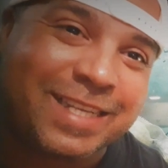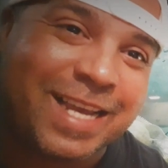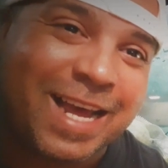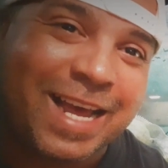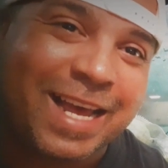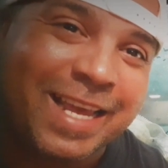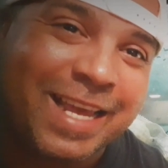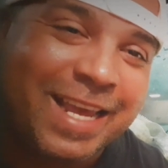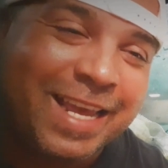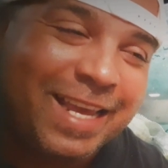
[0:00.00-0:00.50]
this
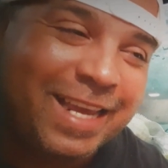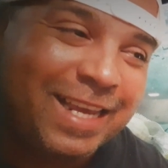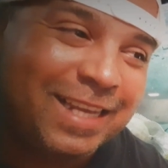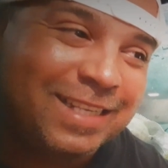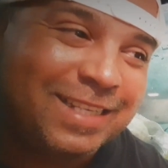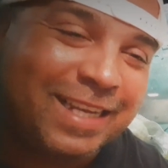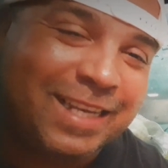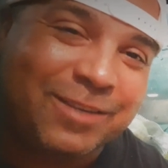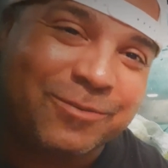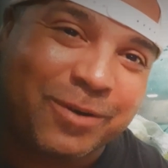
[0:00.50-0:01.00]
guy.
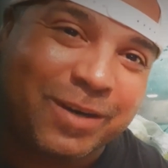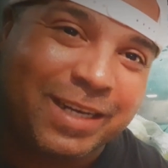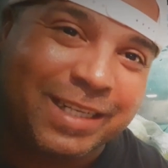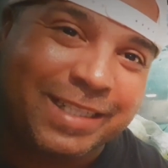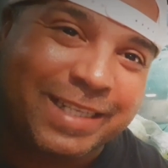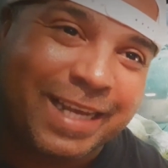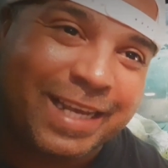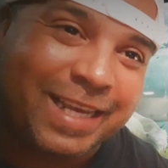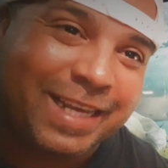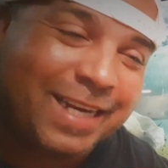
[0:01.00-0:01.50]
He's
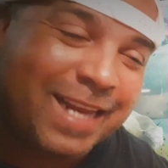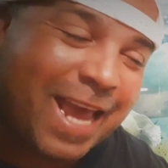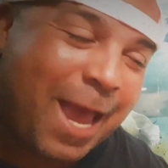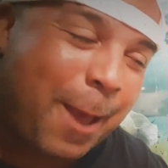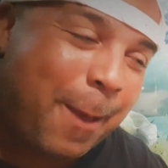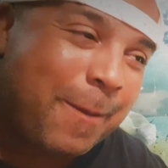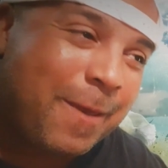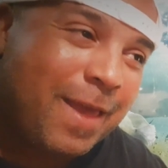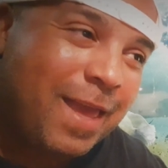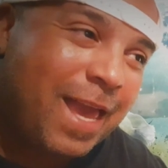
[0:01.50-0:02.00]
really digging
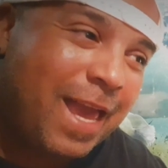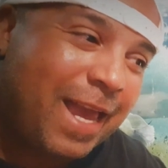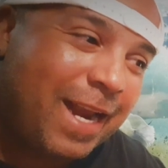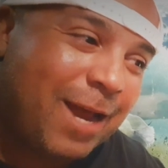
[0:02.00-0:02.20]
that.